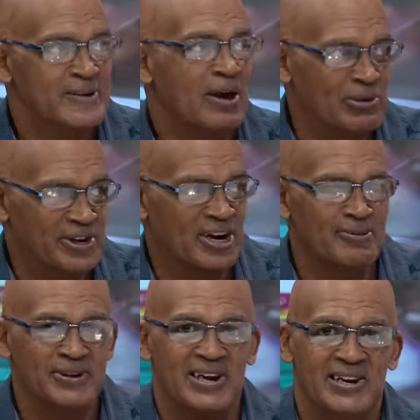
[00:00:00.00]
Yes. And we'll talk
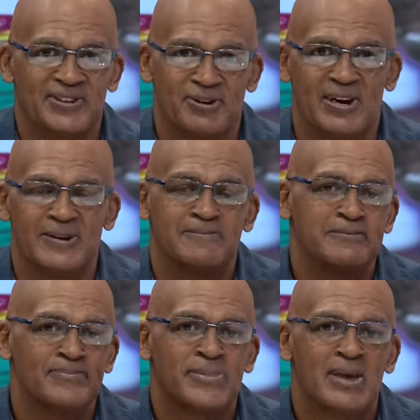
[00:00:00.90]
about that later on.
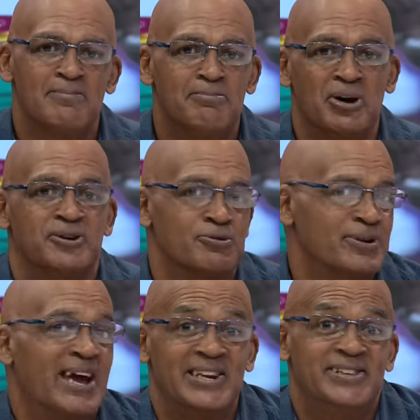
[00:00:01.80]
Right. But the
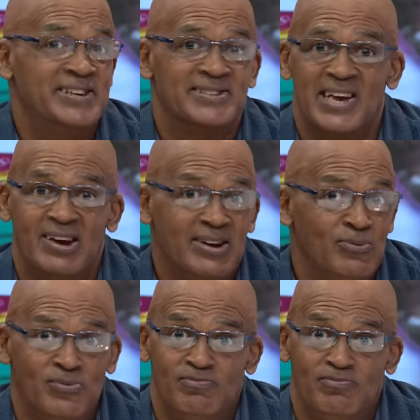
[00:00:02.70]
reality is that